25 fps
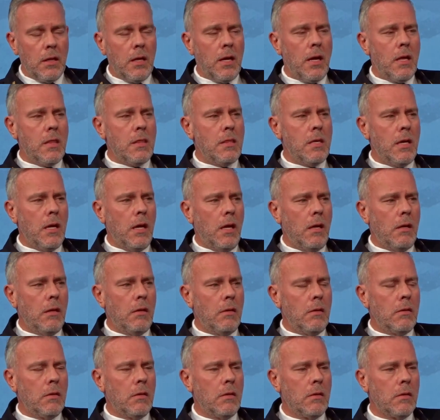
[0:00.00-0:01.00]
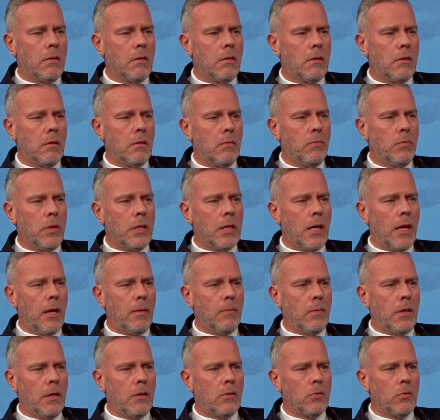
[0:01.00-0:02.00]
And then we
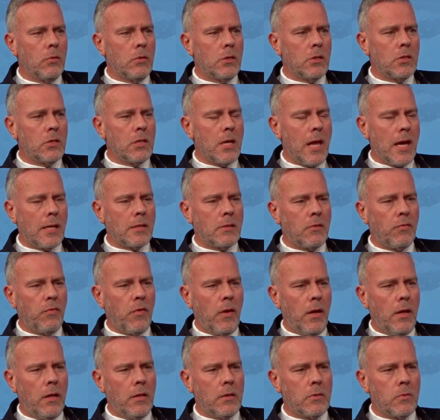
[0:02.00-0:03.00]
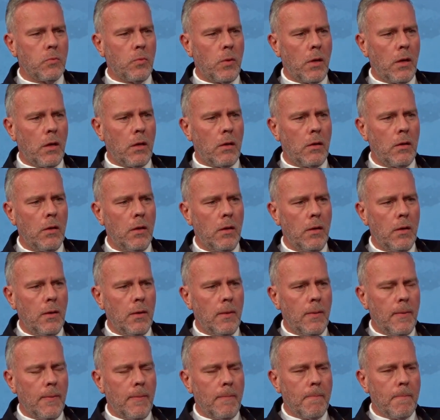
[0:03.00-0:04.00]
came into this next phase where
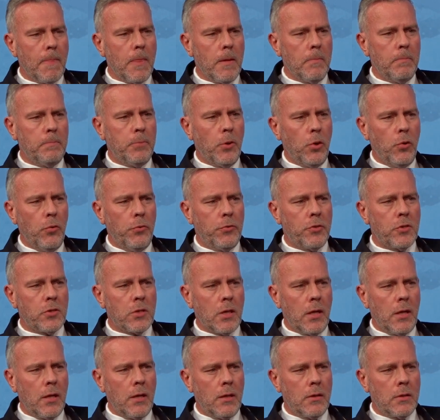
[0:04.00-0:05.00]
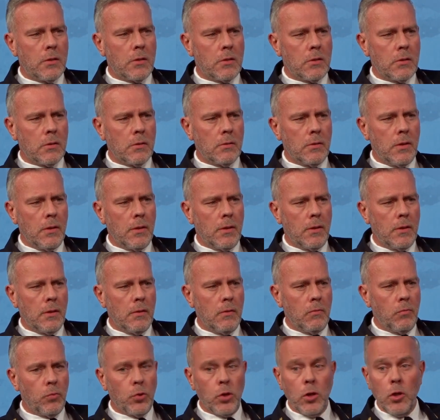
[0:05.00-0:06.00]
both sides
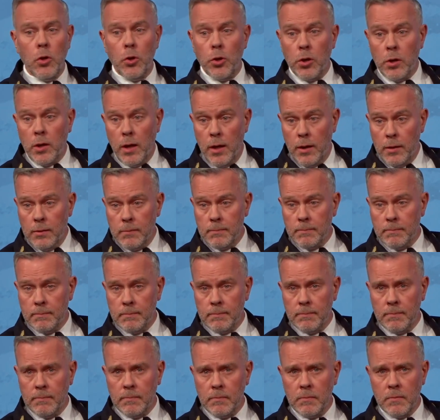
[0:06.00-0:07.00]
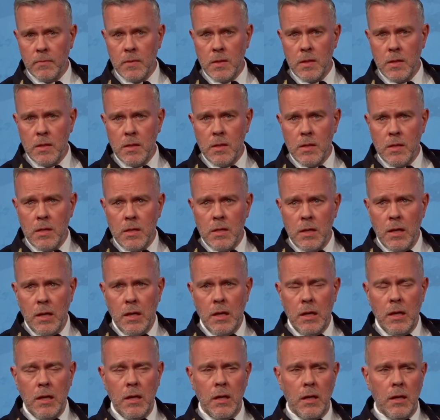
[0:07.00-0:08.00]
were learning
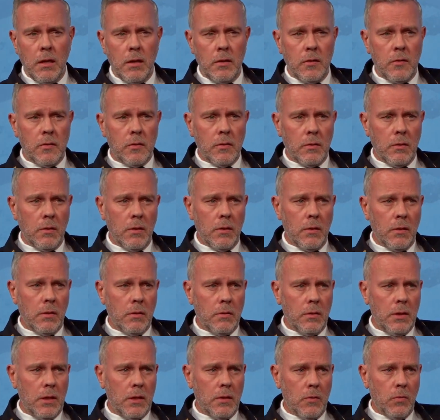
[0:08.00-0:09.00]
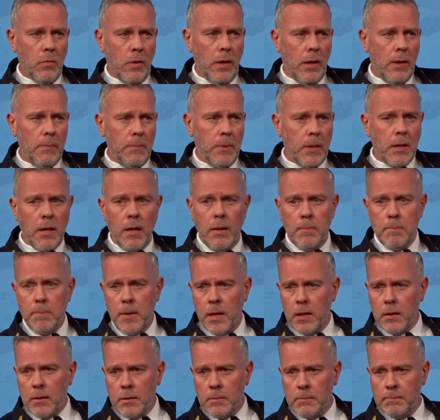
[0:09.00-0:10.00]
and in a way became
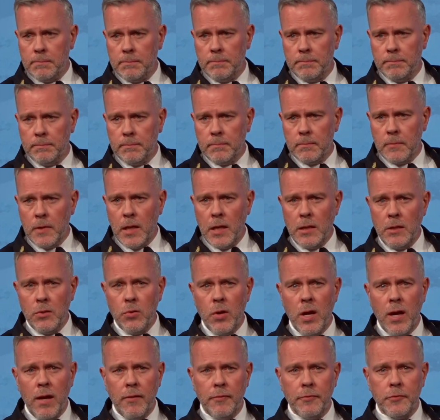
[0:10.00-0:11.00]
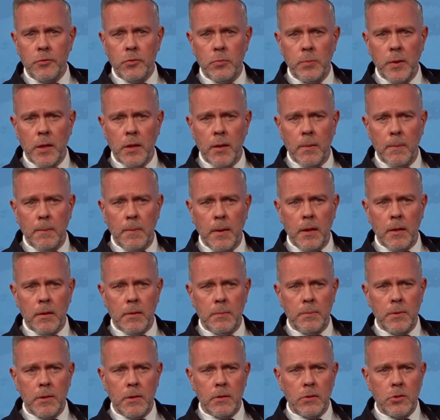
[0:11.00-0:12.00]
better. And you have to become
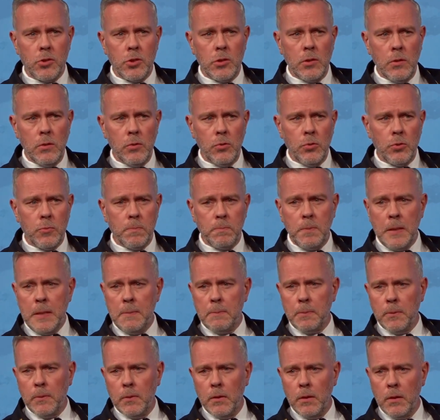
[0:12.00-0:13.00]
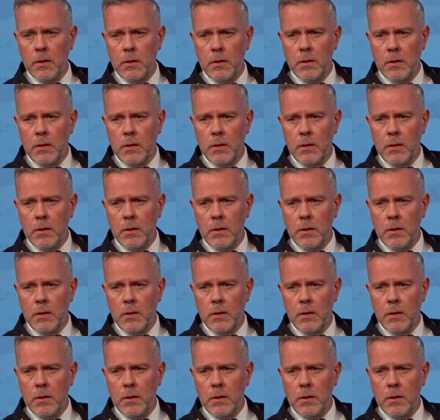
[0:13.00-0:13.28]
better because you lose people,